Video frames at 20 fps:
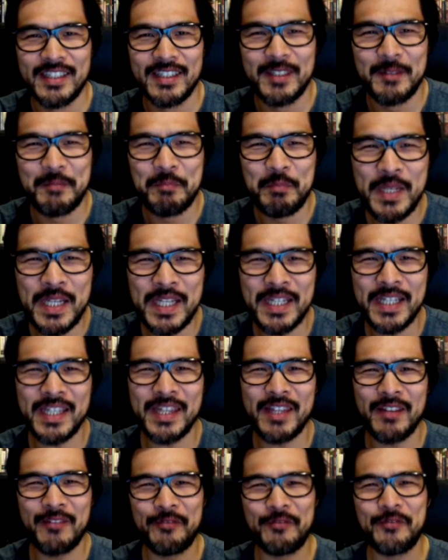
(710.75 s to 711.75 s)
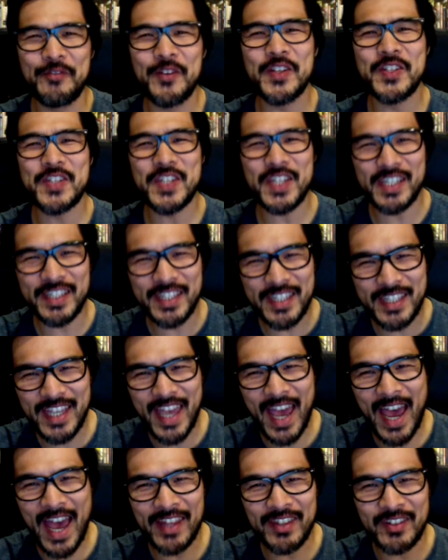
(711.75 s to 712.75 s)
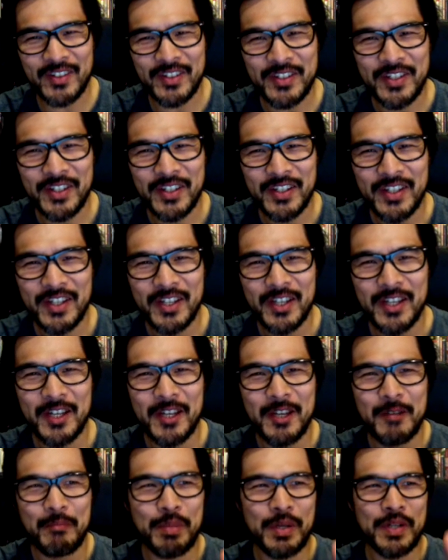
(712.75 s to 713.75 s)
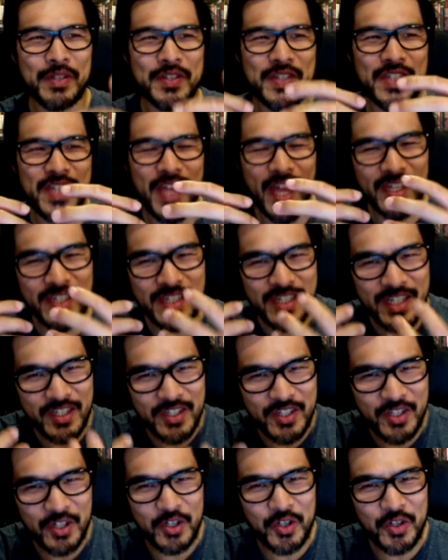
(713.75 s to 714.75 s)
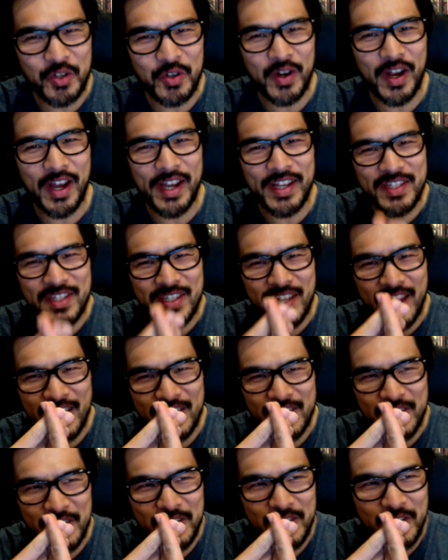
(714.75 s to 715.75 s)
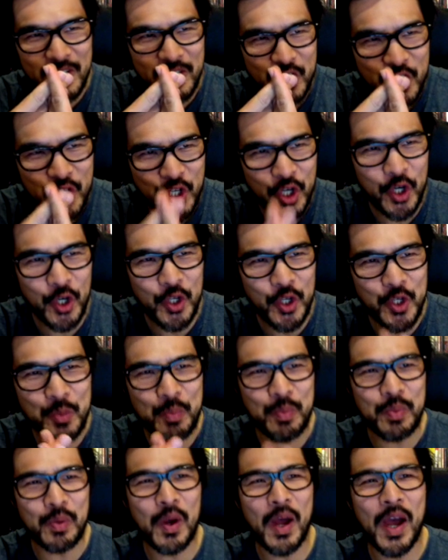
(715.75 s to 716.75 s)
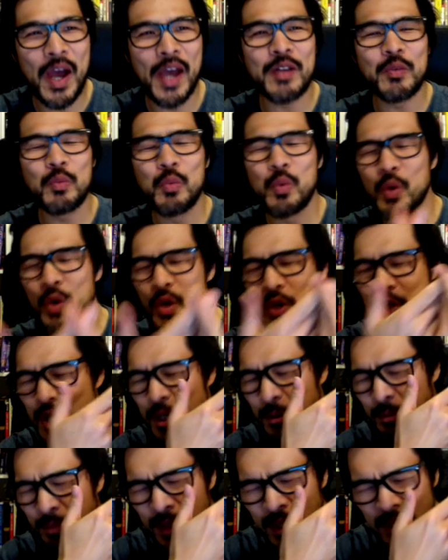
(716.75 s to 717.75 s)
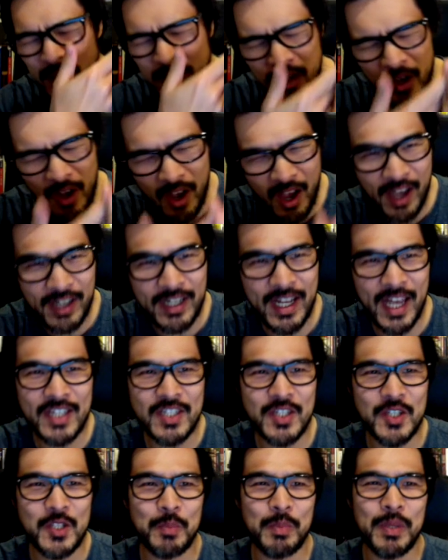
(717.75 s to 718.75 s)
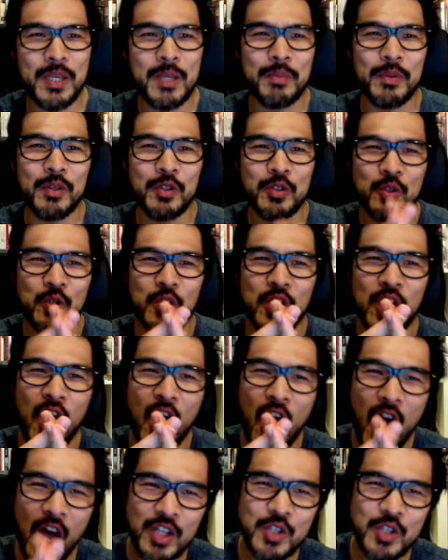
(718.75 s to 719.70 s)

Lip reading: meaning the physically gathered, presented to Christ as his church bride, worshiping God as his people, God